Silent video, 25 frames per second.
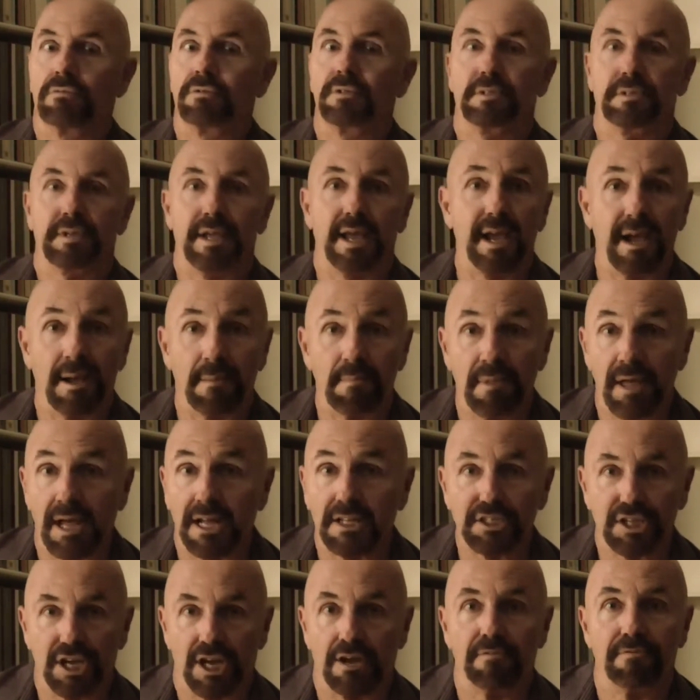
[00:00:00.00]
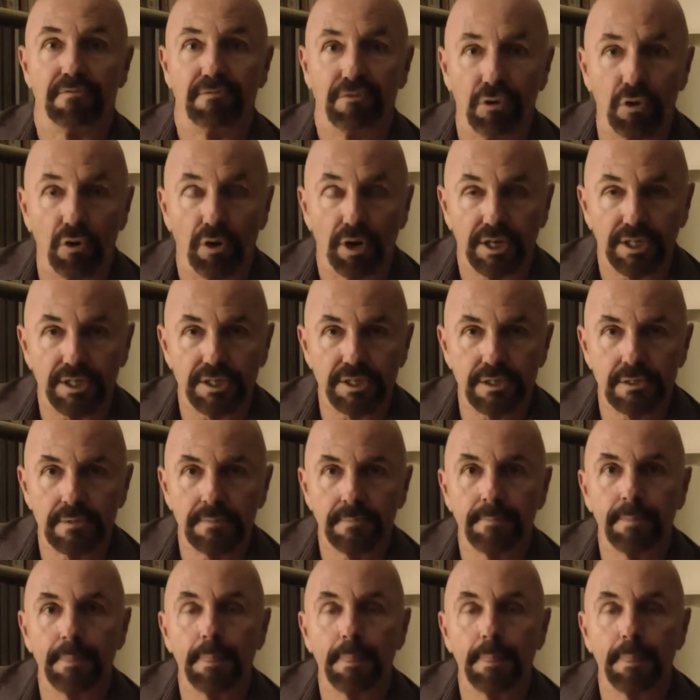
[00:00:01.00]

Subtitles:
damn, that's a voice.